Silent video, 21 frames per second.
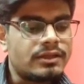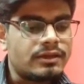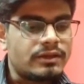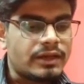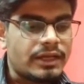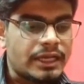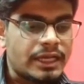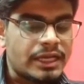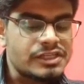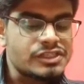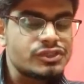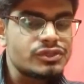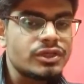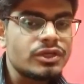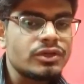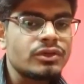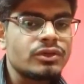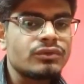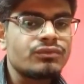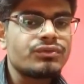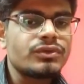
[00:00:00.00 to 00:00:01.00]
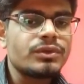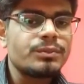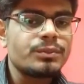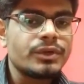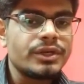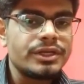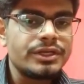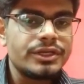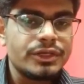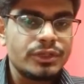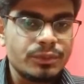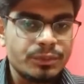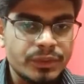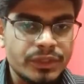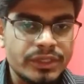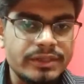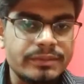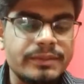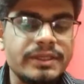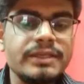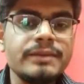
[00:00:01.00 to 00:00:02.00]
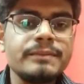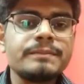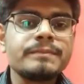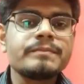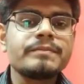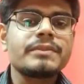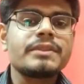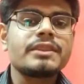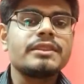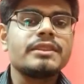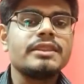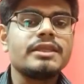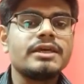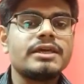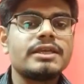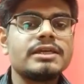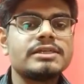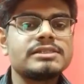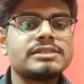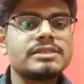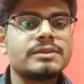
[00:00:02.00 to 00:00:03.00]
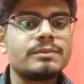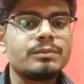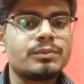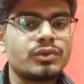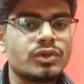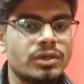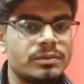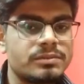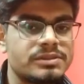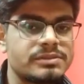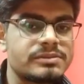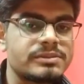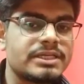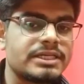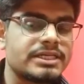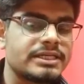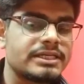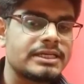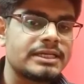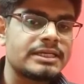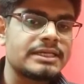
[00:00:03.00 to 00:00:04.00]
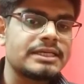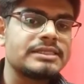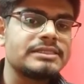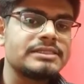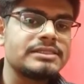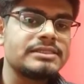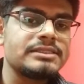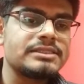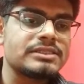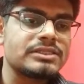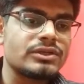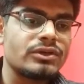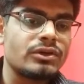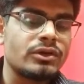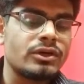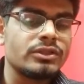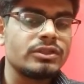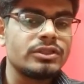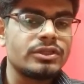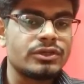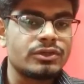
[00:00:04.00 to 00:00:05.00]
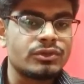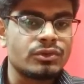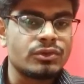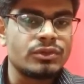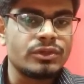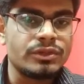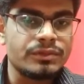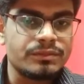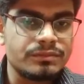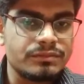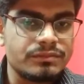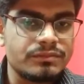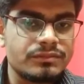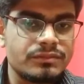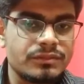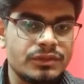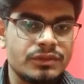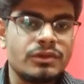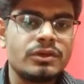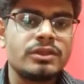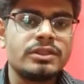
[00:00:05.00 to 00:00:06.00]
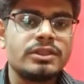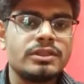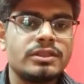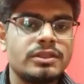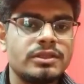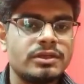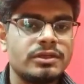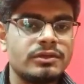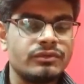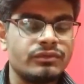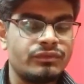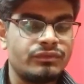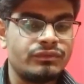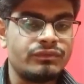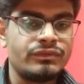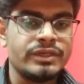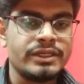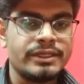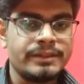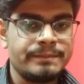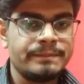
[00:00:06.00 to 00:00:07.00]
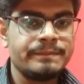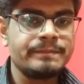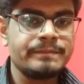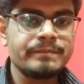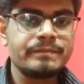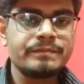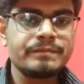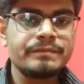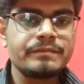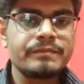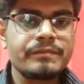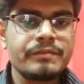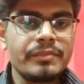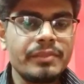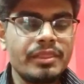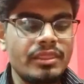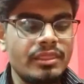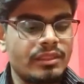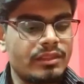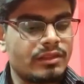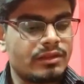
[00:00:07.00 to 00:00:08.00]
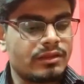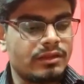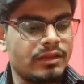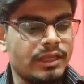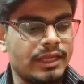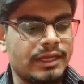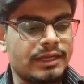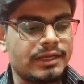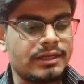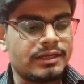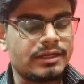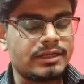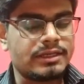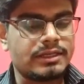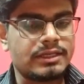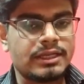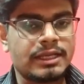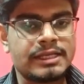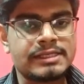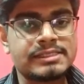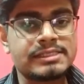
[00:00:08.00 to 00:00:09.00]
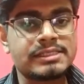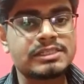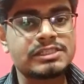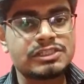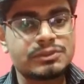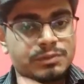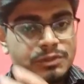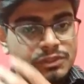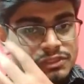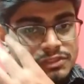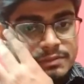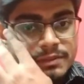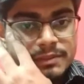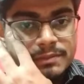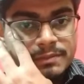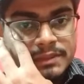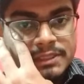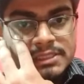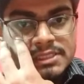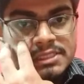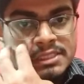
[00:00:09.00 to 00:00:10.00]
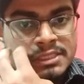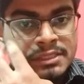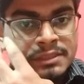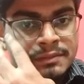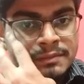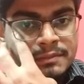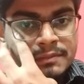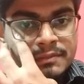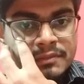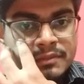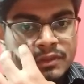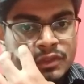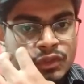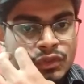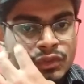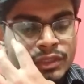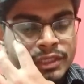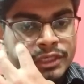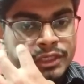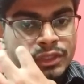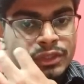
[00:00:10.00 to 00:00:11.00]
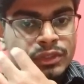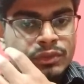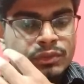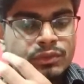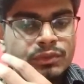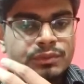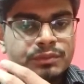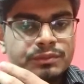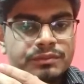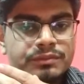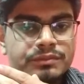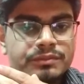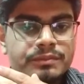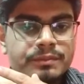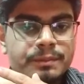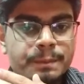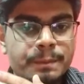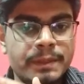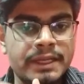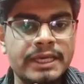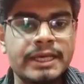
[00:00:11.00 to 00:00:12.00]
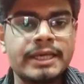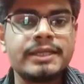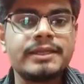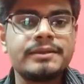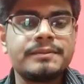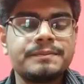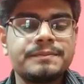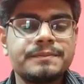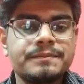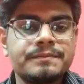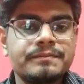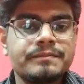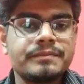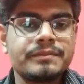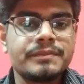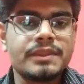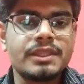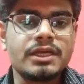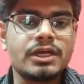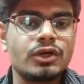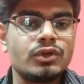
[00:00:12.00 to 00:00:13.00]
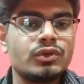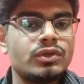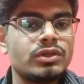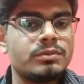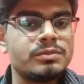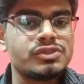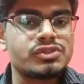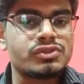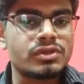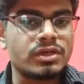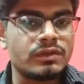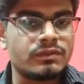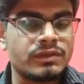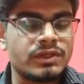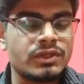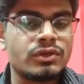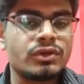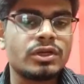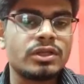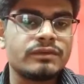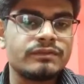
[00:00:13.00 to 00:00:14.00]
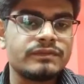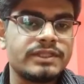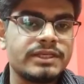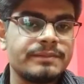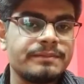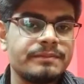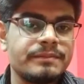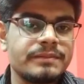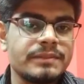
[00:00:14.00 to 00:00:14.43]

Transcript: As you are going from point A to point B, there are some problems that arise on the road, on the way, and as a responsible person, you need to plan how you will be solving all of them.